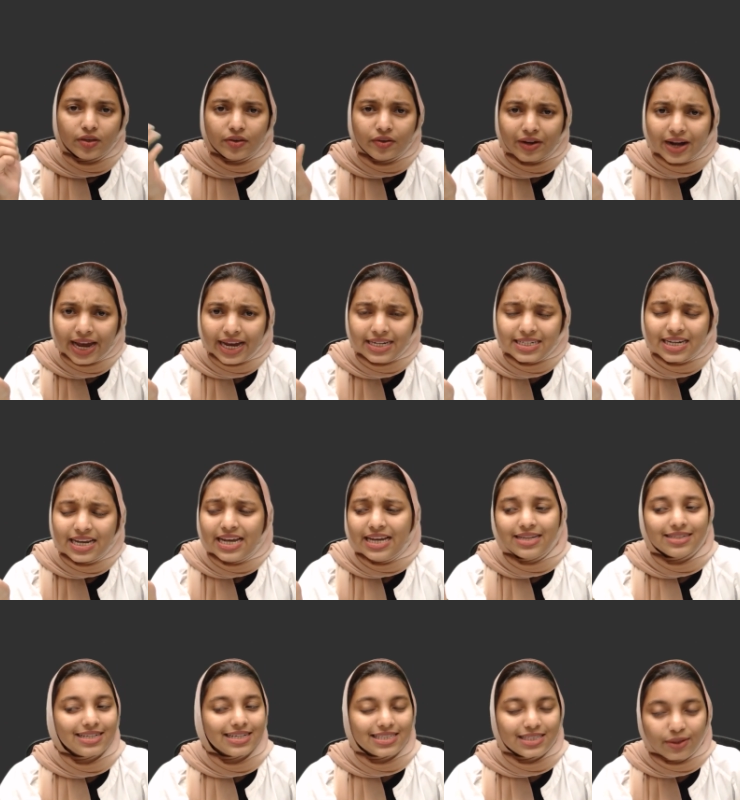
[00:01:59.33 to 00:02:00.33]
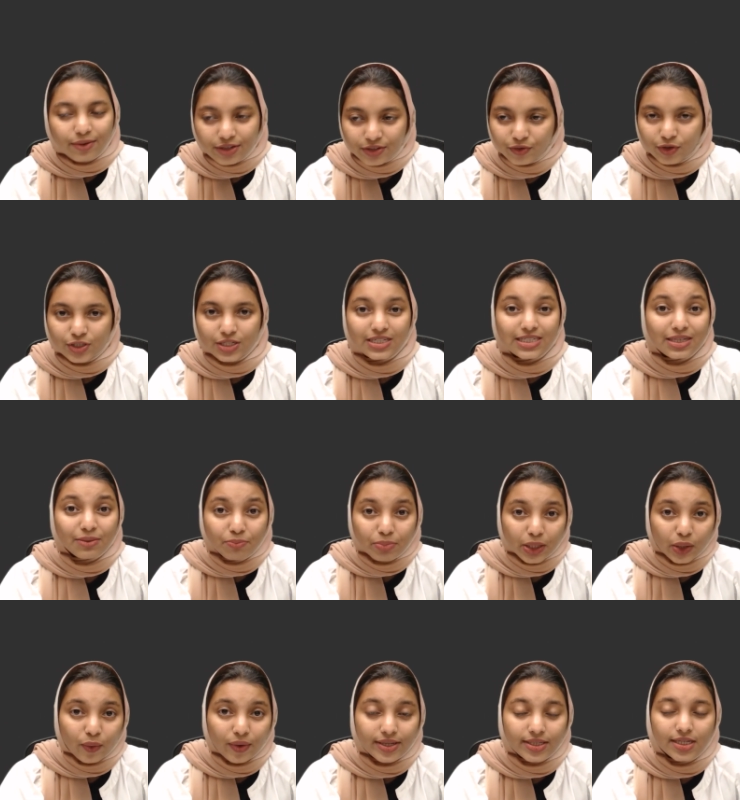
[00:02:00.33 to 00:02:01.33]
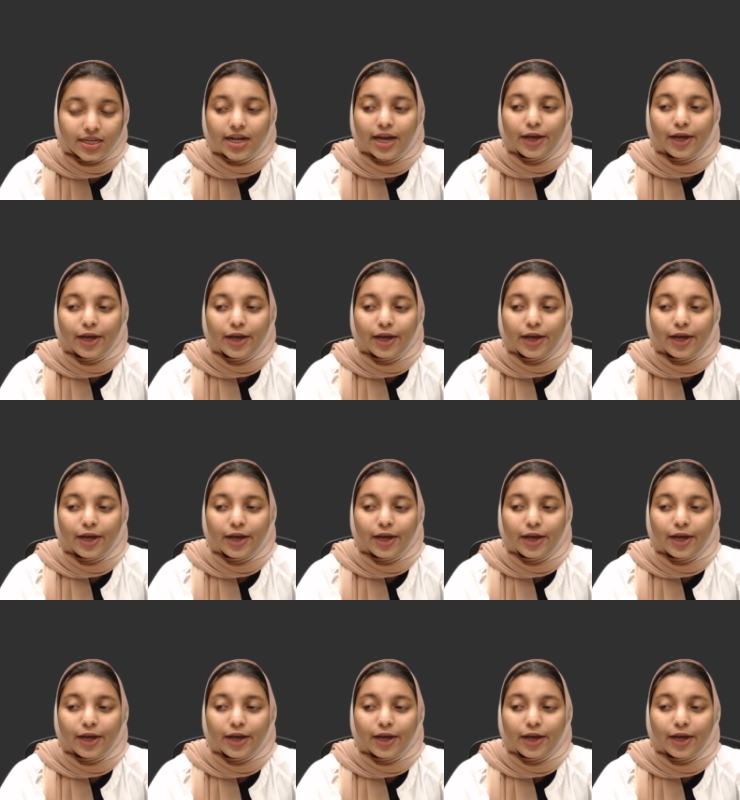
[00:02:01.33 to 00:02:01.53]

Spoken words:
Right? It was a simple question.